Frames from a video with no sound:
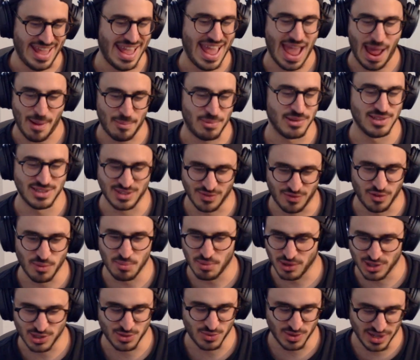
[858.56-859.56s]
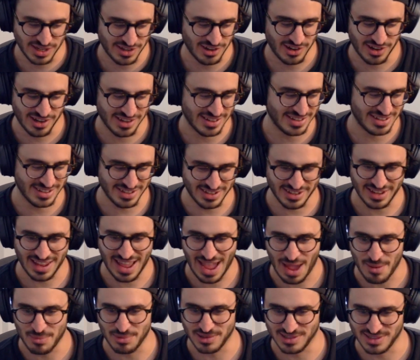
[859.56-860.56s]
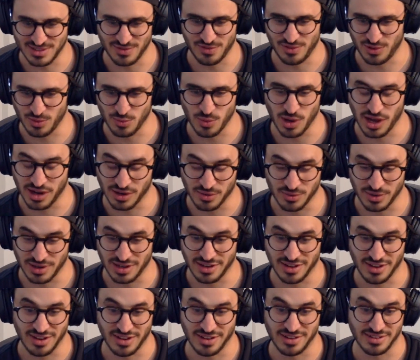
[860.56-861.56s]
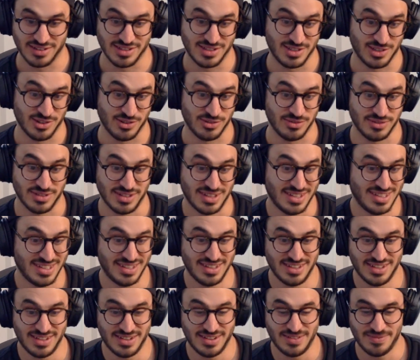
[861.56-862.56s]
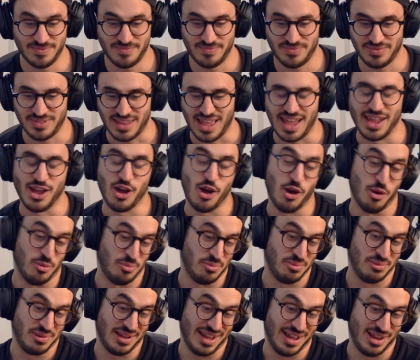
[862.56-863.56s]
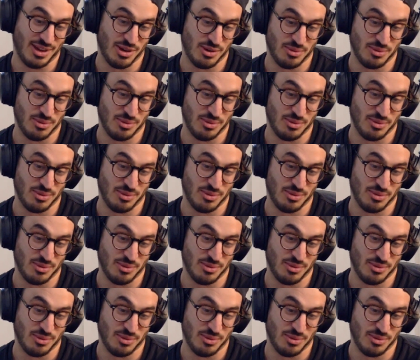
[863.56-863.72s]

it happens if you push really hard, and it happens if you work really hard. So I hope.